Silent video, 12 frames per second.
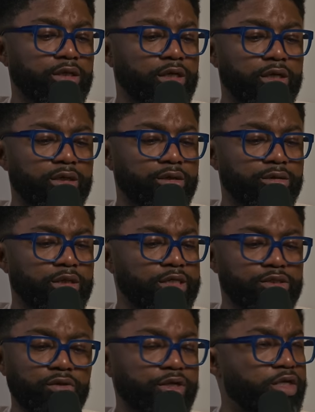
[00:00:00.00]

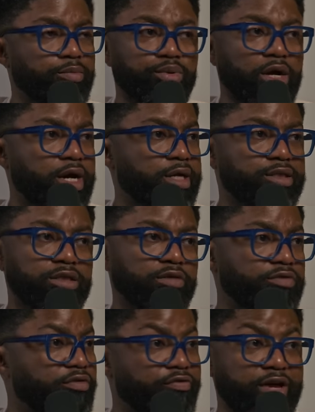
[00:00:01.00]
it's only comprised
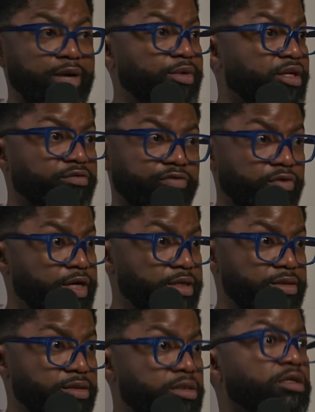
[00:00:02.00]
of the family and
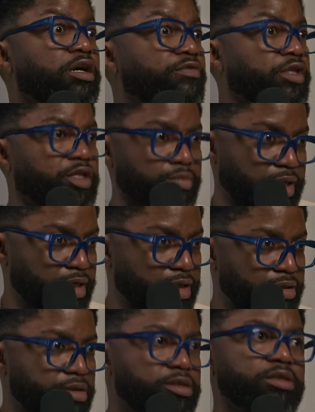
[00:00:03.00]
friends of the
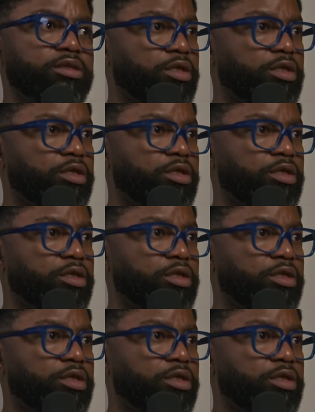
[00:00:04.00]
comedians